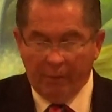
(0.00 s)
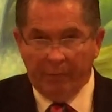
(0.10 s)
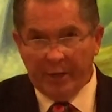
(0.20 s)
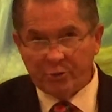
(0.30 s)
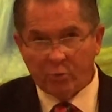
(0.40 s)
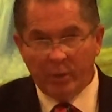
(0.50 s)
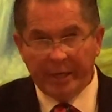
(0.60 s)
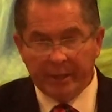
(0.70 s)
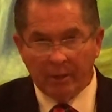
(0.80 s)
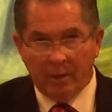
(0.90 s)
This
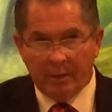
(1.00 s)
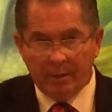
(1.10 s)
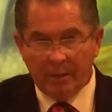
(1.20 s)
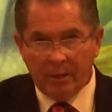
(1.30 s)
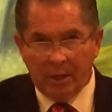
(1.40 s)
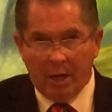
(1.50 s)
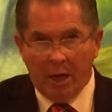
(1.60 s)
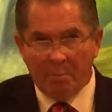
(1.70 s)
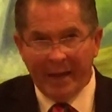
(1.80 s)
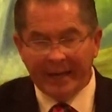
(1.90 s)
week,
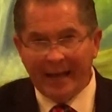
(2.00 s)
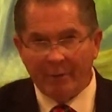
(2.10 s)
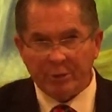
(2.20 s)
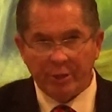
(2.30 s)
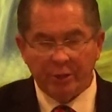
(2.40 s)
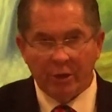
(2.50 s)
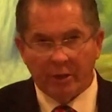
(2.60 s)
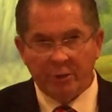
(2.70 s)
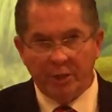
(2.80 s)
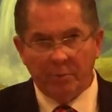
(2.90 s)
a man, I was
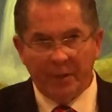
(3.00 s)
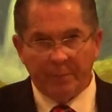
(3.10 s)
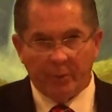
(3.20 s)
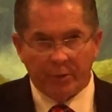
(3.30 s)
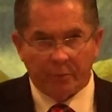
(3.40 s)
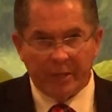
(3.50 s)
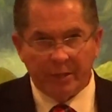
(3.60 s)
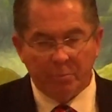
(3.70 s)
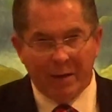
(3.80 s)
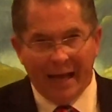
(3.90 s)
encouraging people to
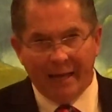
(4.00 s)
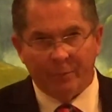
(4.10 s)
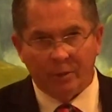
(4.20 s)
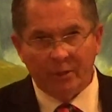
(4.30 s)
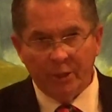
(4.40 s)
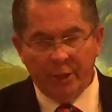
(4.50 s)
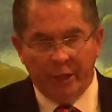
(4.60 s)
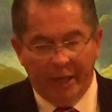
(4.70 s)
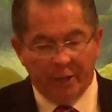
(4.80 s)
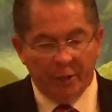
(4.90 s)
read the Bible
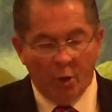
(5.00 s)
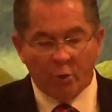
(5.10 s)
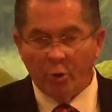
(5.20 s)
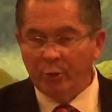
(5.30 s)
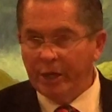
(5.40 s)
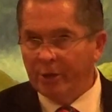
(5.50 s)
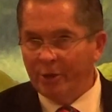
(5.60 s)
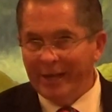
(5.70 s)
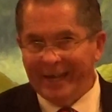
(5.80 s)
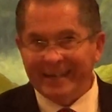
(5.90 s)
in a note on the
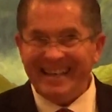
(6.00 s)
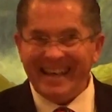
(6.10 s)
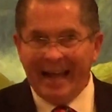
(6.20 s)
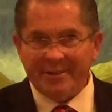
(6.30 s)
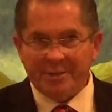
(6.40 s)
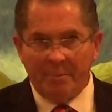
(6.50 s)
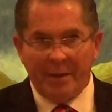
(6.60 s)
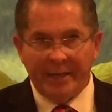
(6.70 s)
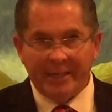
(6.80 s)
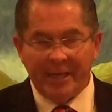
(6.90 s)
internet, and
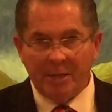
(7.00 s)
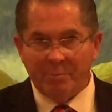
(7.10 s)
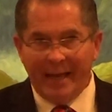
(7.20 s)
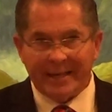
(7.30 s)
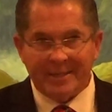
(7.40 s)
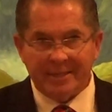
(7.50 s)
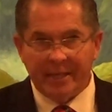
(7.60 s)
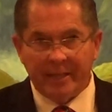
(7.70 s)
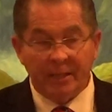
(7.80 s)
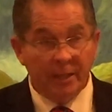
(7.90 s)
somebody came back and
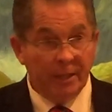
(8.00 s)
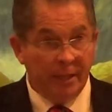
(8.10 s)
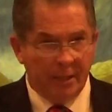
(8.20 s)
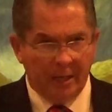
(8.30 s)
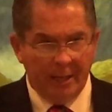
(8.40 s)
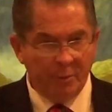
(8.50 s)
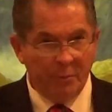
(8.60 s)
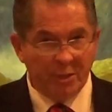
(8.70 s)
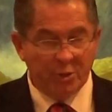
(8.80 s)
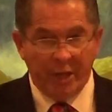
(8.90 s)
said, and claimed to
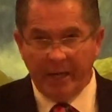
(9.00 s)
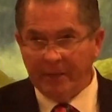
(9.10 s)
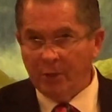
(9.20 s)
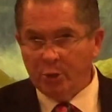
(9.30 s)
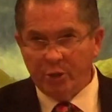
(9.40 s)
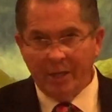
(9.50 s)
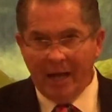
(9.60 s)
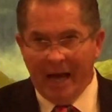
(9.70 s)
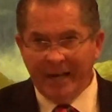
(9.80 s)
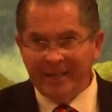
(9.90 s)
be saved, said,
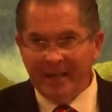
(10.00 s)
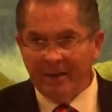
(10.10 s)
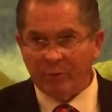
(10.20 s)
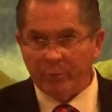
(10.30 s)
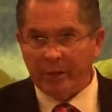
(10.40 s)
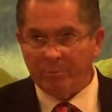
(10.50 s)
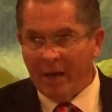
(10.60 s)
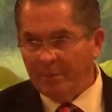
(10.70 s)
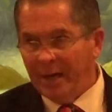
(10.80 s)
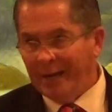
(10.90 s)
I never read
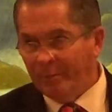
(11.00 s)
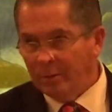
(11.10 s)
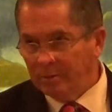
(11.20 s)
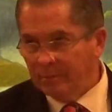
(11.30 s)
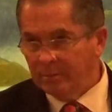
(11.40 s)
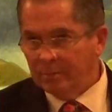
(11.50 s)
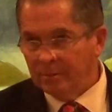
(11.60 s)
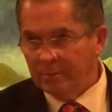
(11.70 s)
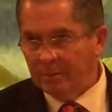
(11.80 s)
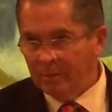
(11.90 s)
my Bible.
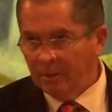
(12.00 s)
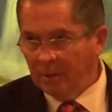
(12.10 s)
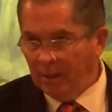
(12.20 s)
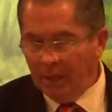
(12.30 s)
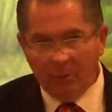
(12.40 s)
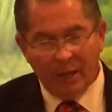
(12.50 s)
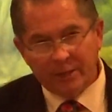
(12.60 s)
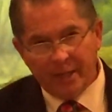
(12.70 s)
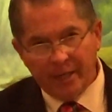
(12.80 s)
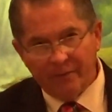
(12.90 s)
Well,
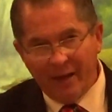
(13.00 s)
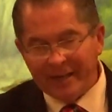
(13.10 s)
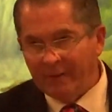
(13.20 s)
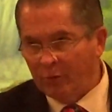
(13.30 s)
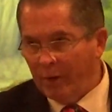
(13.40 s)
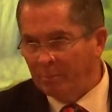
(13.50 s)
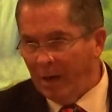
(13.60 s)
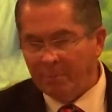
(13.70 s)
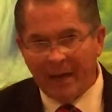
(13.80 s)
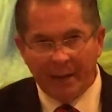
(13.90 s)
I tell you, if I never read
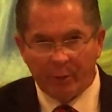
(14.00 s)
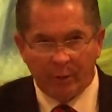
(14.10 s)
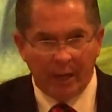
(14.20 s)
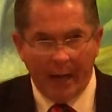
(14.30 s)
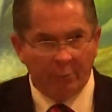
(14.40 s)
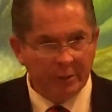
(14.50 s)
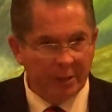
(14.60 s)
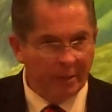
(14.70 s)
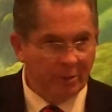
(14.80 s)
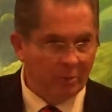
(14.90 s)
my Bible, I wouldn't
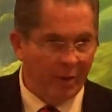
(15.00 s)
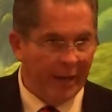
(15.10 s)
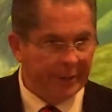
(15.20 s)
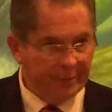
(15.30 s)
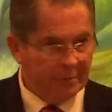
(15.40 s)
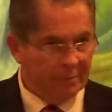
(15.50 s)
tell you about it.